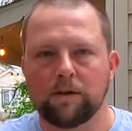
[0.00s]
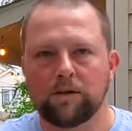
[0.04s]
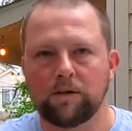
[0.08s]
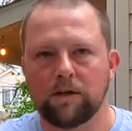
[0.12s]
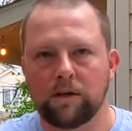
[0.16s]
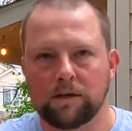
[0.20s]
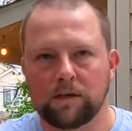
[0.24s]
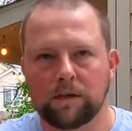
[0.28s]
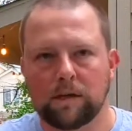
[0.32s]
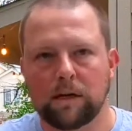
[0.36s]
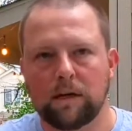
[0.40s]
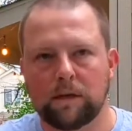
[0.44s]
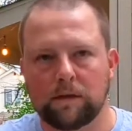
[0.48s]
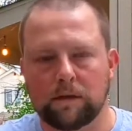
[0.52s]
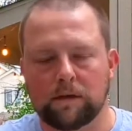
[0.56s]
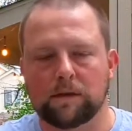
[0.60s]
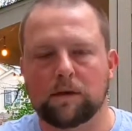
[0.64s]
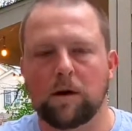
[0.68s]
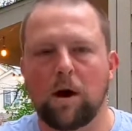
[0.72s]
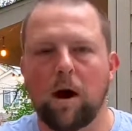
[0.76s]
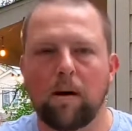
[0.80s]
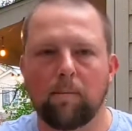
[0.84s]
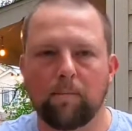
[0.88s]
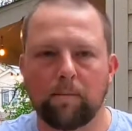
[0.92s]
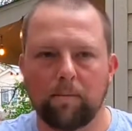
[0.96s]
just to get the
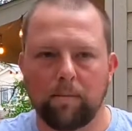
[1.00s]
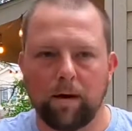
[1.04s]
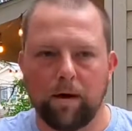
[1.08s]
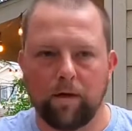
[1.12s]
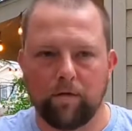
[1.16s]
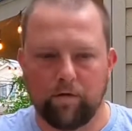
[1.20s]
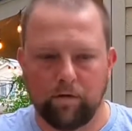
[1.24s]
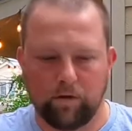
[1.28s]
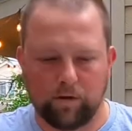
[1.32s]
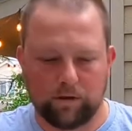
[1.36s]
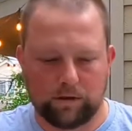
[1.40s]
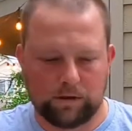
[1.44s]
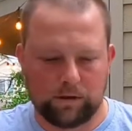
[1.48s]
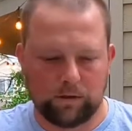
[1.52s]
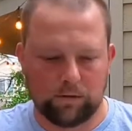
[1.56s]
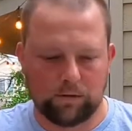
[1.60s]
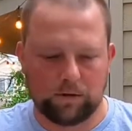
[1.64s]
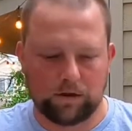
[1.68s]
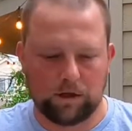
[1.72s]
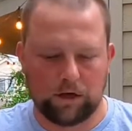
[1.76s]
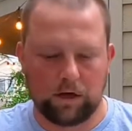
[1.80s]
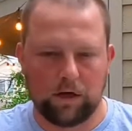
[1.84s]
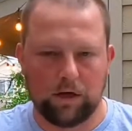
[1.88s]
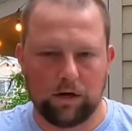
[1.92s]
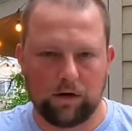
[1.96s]
top of my foot so
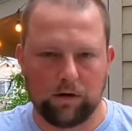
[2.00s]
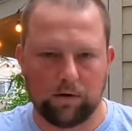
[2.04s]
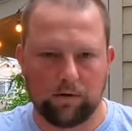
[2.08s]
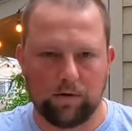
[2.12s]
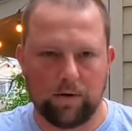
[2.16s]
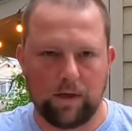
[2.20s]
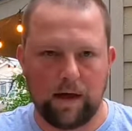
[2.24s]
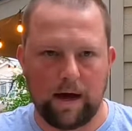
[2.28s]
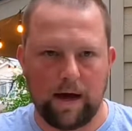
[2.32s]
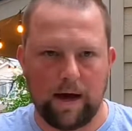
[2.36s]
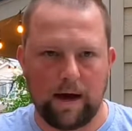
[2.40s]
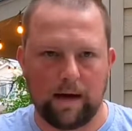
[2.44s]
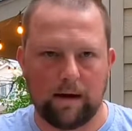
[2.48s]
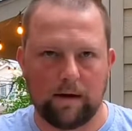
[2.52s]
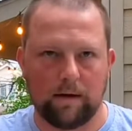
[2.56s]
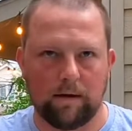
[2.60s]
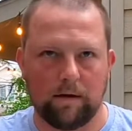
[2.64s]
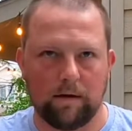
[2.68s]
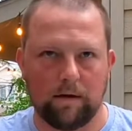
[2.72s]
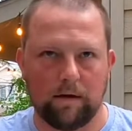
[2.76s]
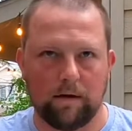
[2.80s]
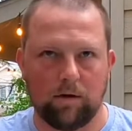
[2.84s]
secure that,